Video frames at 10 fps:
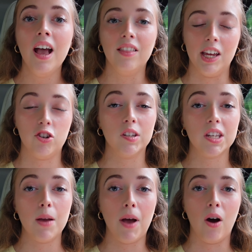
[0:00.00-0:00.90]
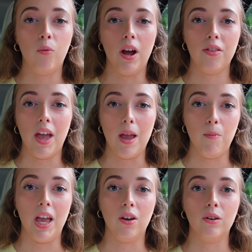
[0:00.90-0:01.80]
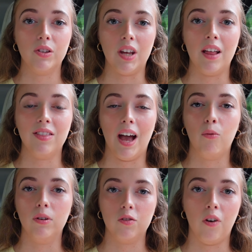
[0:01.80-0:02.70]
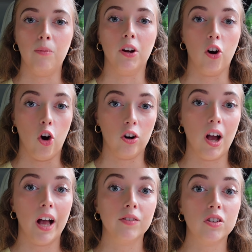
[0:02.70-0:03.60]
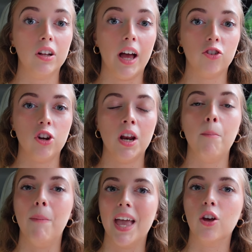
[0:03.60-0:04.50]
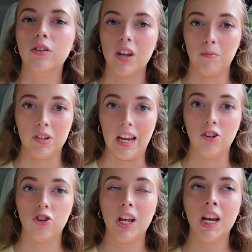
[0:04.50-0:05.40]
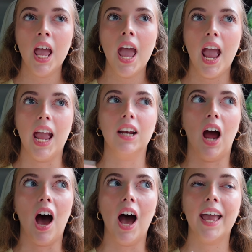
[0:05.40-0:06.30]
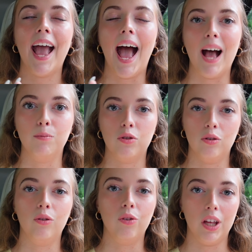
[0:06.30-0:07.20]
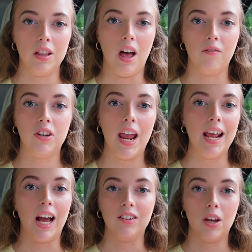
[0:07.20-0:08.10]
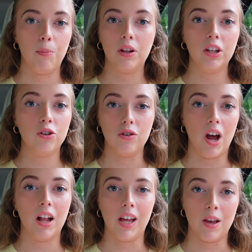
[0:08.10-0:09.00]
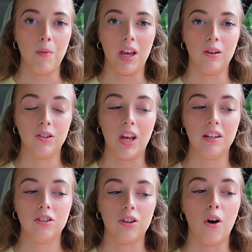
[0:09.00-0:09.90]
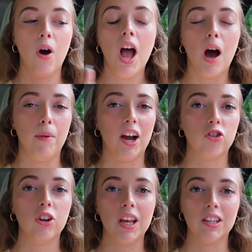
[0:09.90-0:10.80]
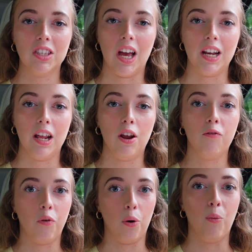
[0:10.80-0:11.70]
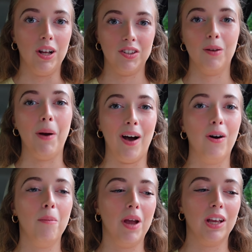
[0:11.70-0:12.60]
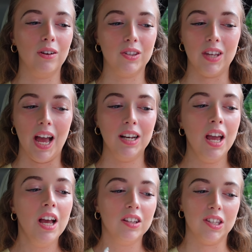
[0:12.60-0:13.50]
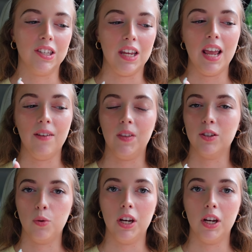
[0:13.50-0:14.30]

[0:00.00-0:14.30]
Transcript: they just came out with a mango scent that was from their archives collection, Mango Temptation, and I absolutely loved it. And I typically do not like mango scents, so I'm actually excited for once about a mango scent to see if this one